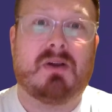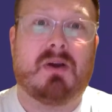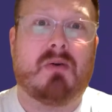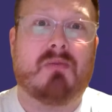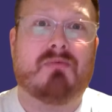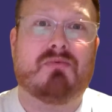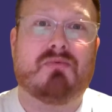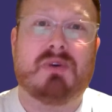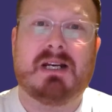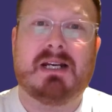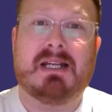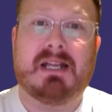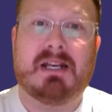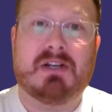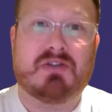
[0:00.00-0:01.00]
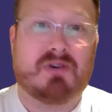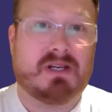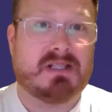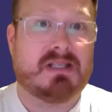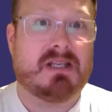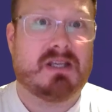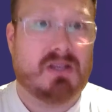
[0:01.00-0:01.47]
of really
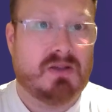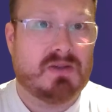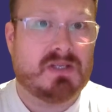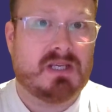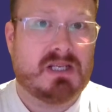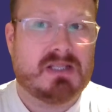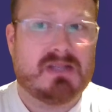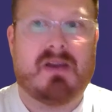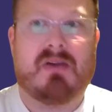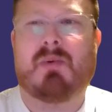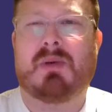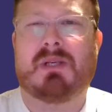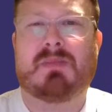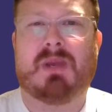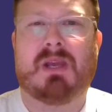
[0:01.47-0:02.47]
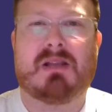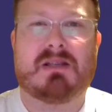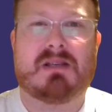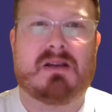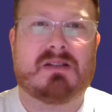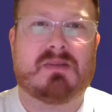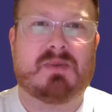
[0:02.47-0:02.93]
interesting uses that we're speaking to
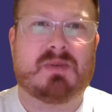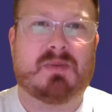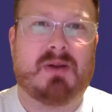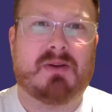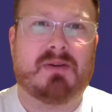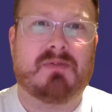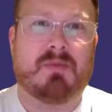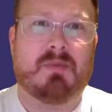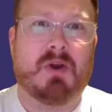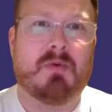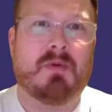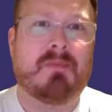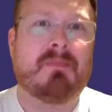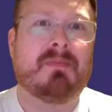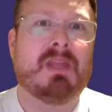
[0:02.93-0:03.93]
customers about at the moment.